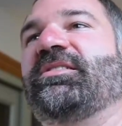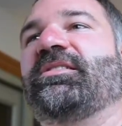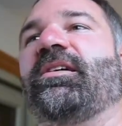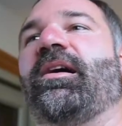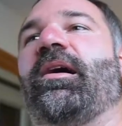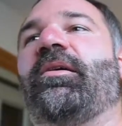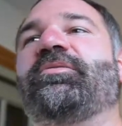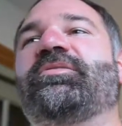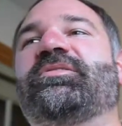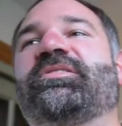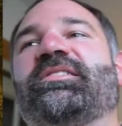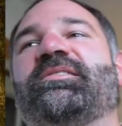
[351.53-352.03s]
I
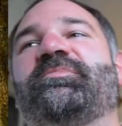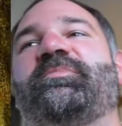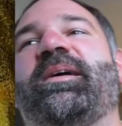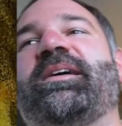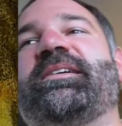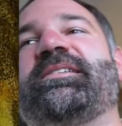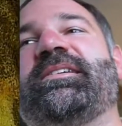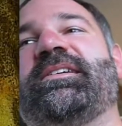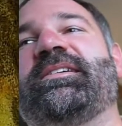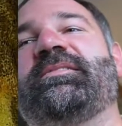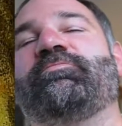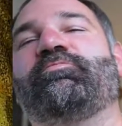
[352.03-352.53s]
was
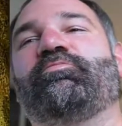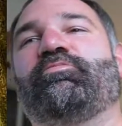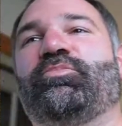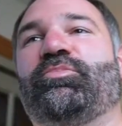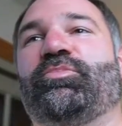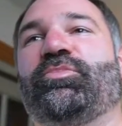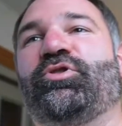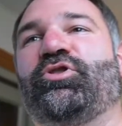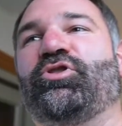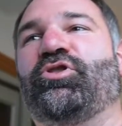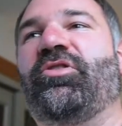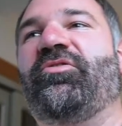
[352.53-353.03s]
expecting
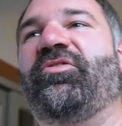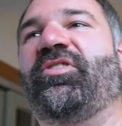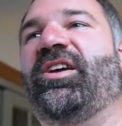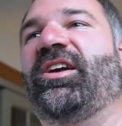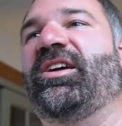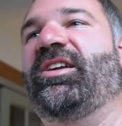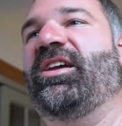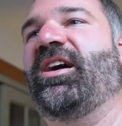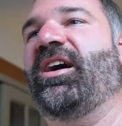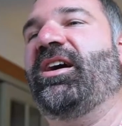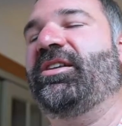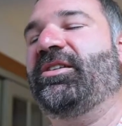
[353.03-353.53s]
trivia,
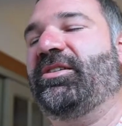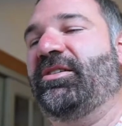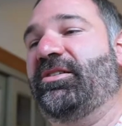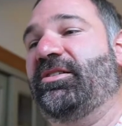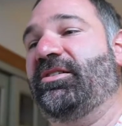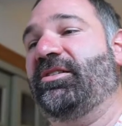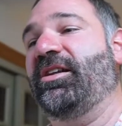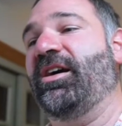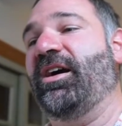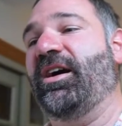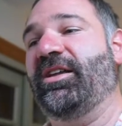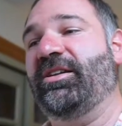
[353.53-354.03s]

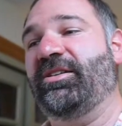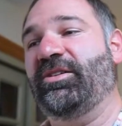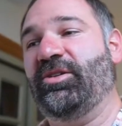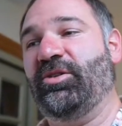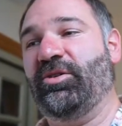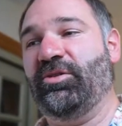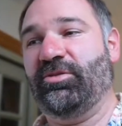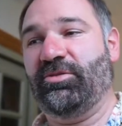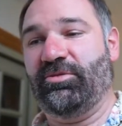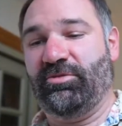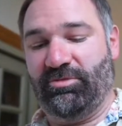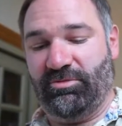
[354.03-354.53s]
not
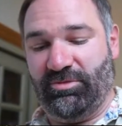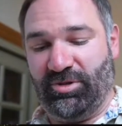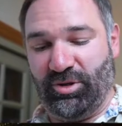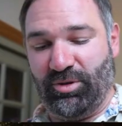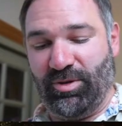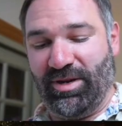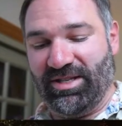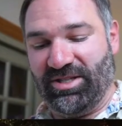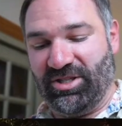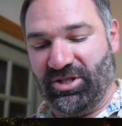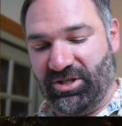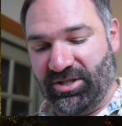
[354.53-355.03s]

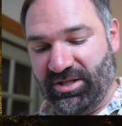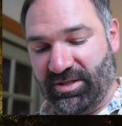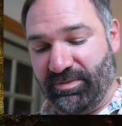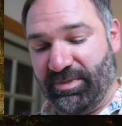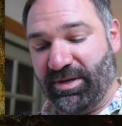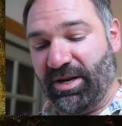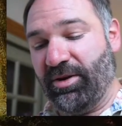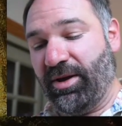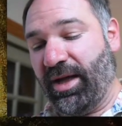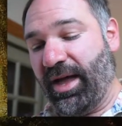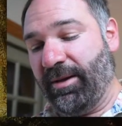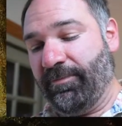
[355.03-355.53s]
questions, but
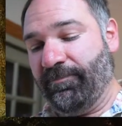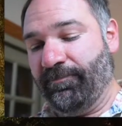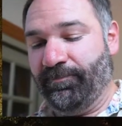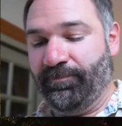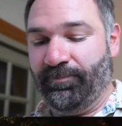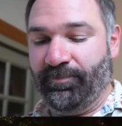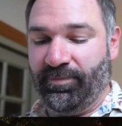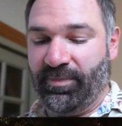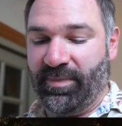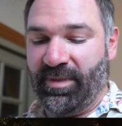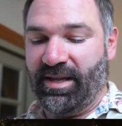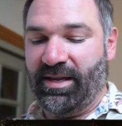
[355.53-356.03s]
okay.
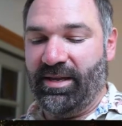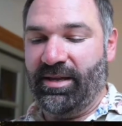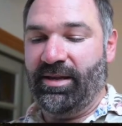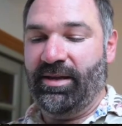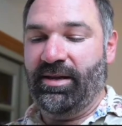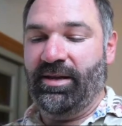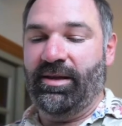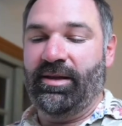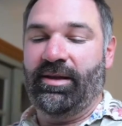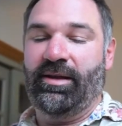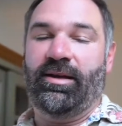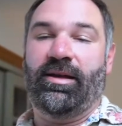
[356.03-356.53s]

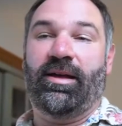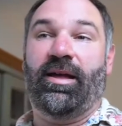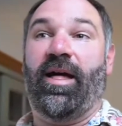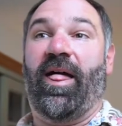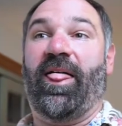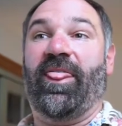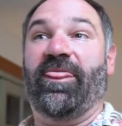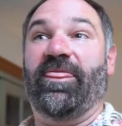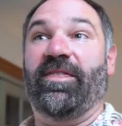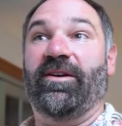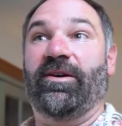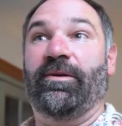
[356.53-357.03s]

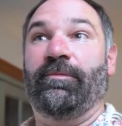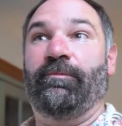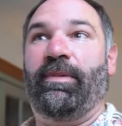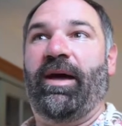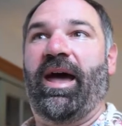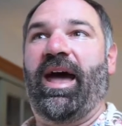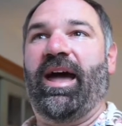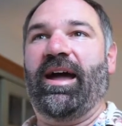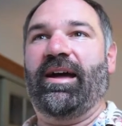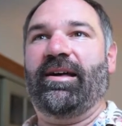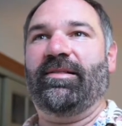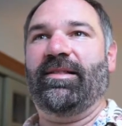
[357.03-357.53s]
Third
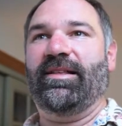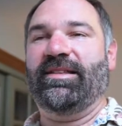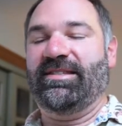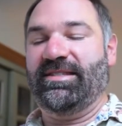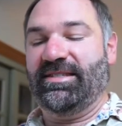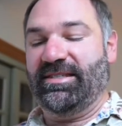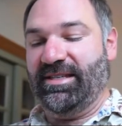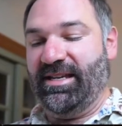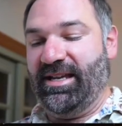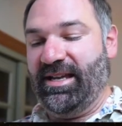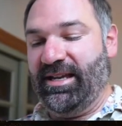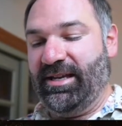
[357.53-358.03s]
pack, let's
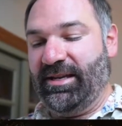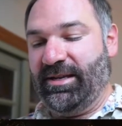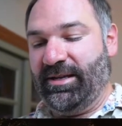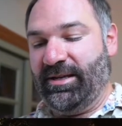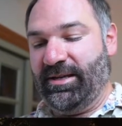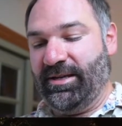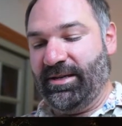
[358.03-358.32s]
see.